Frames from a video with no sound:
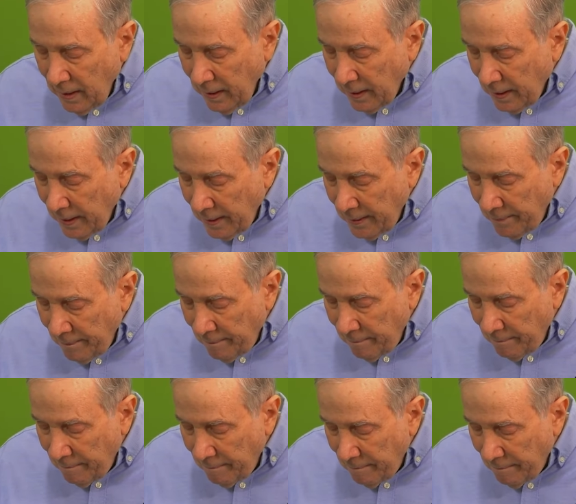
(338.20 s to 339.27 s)
Um,
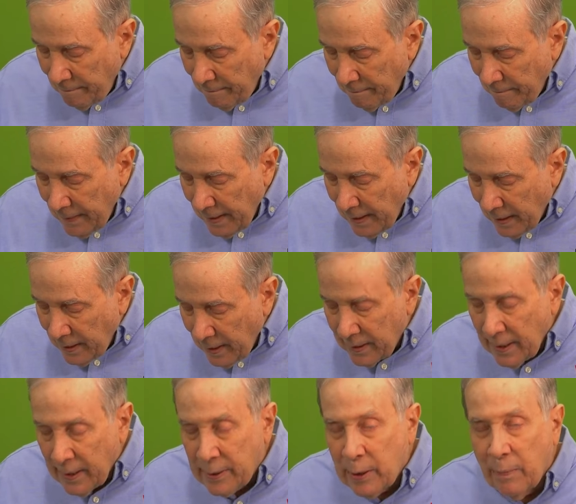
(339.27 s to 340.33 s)
and I think
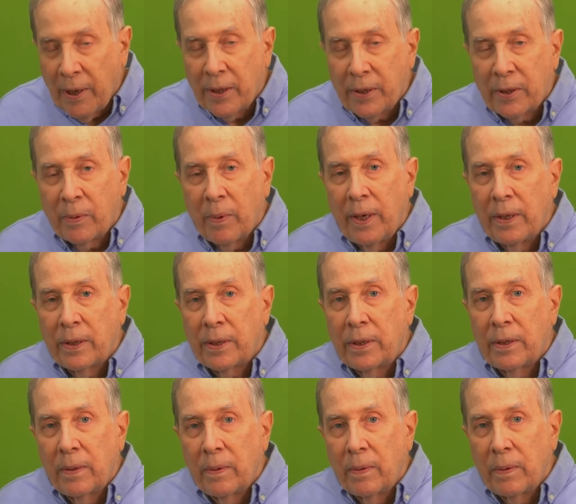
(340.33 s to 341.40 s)
that's the best way is
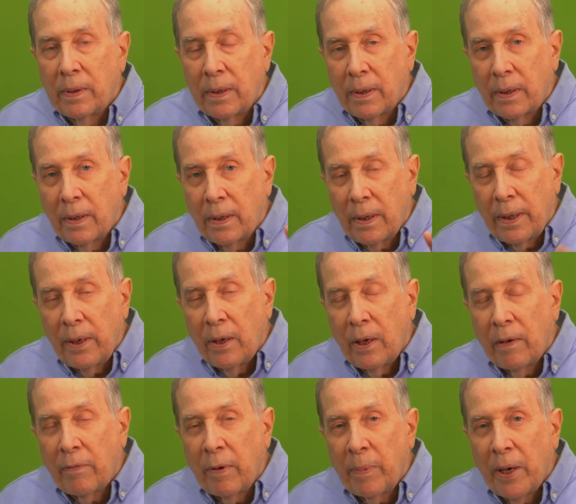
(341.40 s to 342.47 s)
to clean
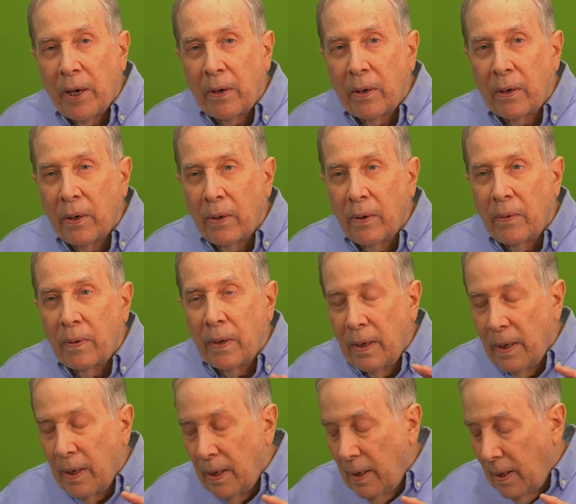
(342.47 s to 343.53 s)
off the powder coat
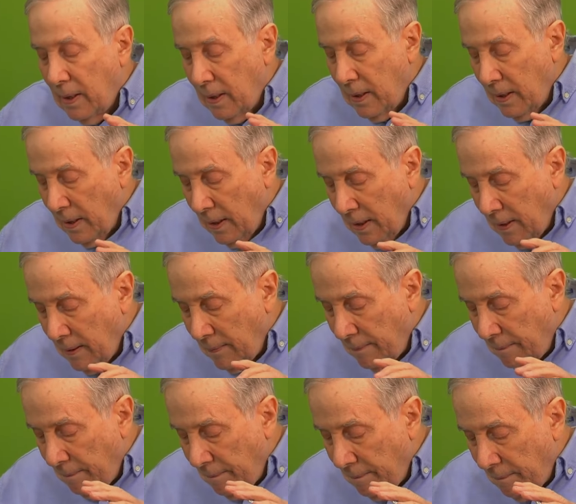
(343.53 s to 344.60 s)
um,
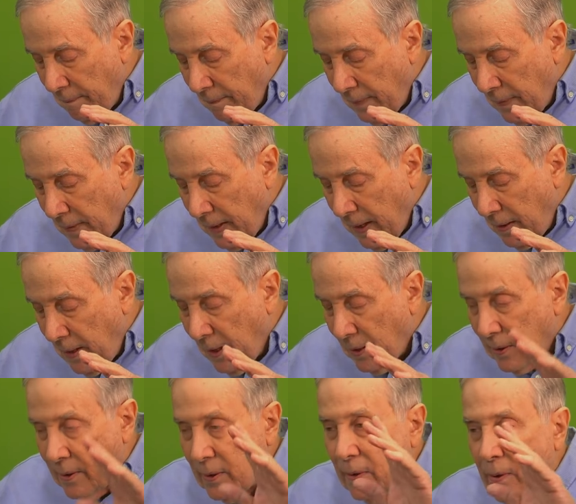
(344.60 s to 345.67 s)
and
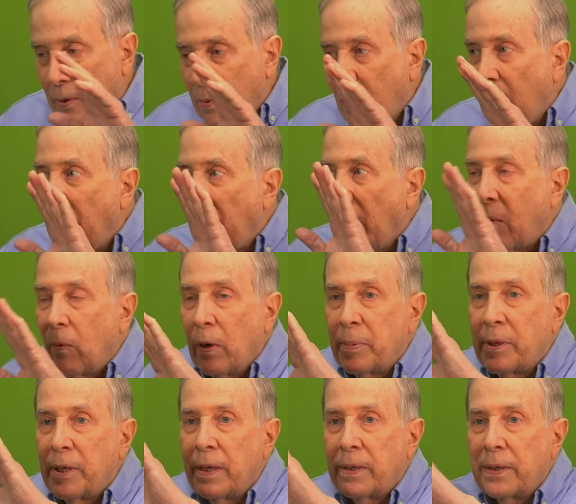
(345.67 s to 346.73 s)
then swap out
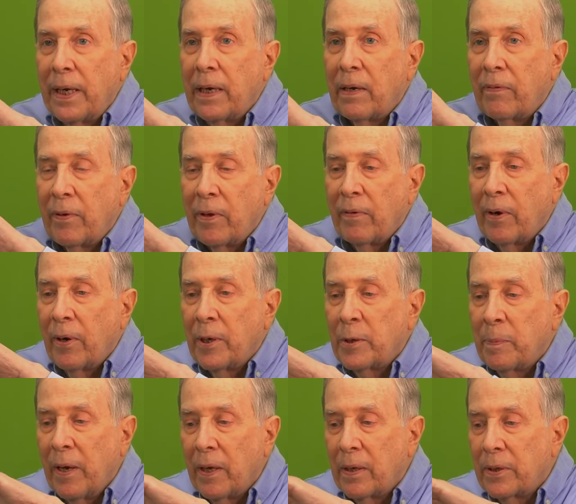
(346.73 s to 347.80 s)
whips as needed for the various
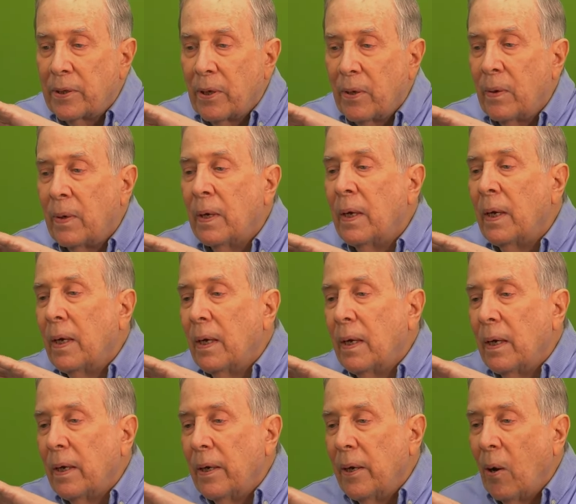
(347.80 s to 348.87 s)
bands. So
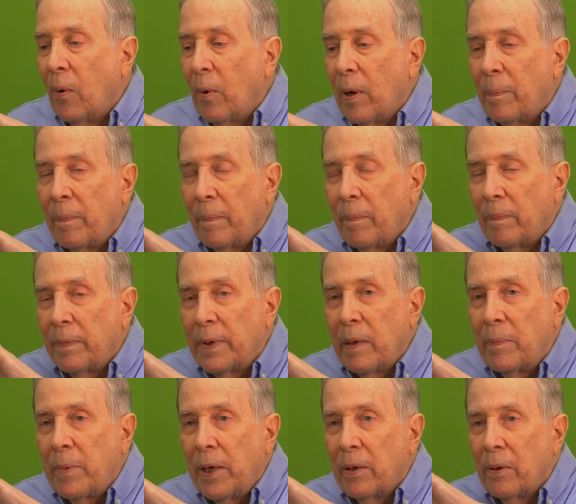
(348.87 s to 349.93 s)
no whip,
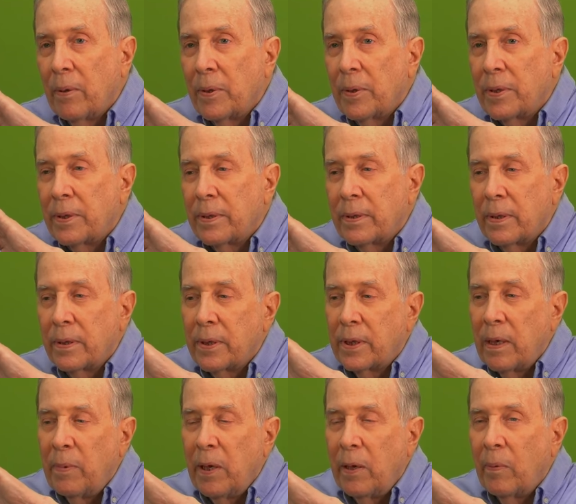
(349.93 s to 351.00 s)
10 meters, a
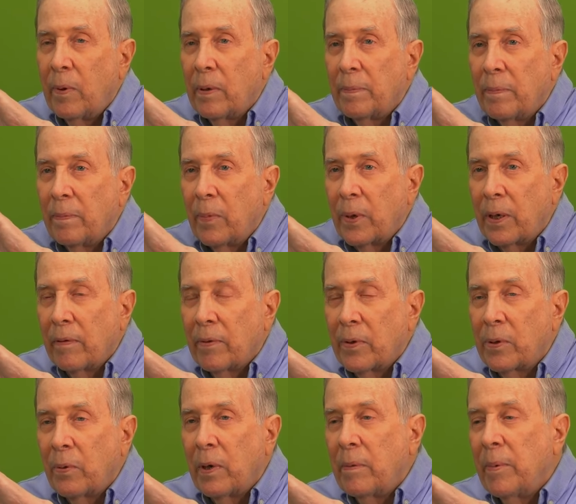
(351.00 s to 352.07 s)
CB whip would cover
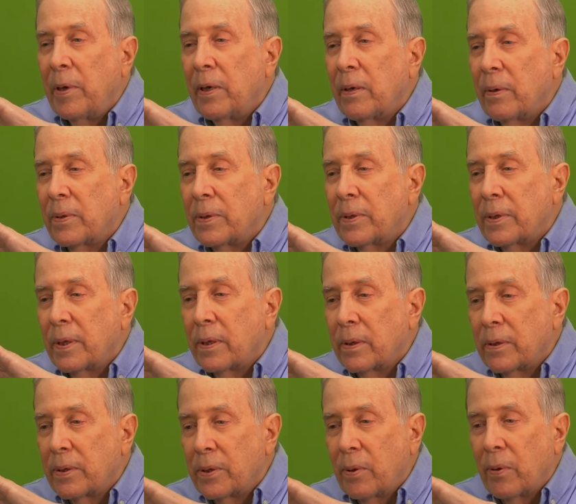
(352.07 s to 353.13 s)
20 meters,
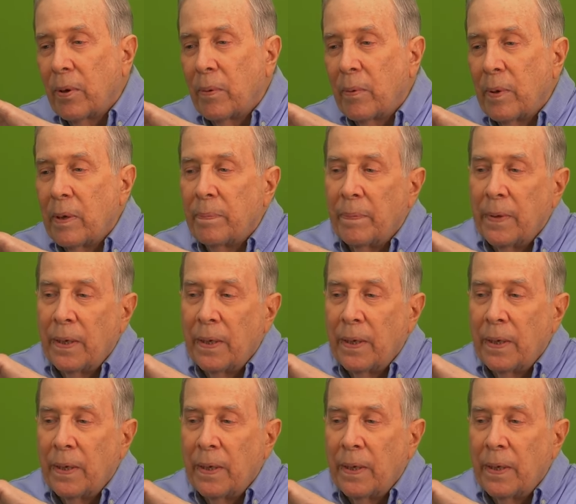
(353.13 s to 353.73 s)
a shorter whip,